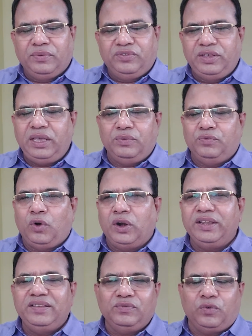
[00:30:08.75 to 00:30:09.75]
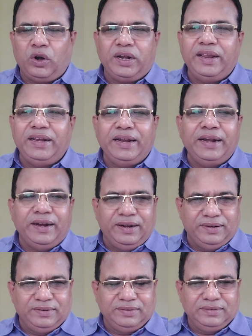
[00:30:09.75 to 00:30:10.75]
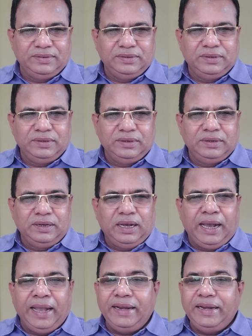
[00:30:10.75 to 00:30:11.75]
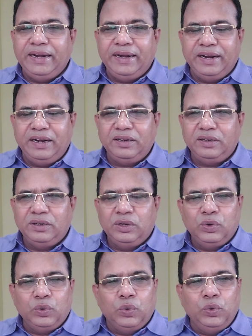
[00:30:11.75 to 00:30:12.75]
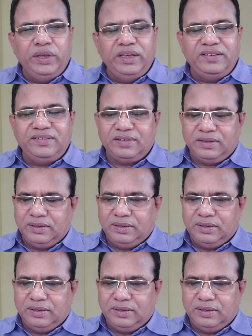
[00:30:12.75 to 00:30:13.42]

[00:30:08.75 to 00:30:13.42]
See, what I needed. I needed who is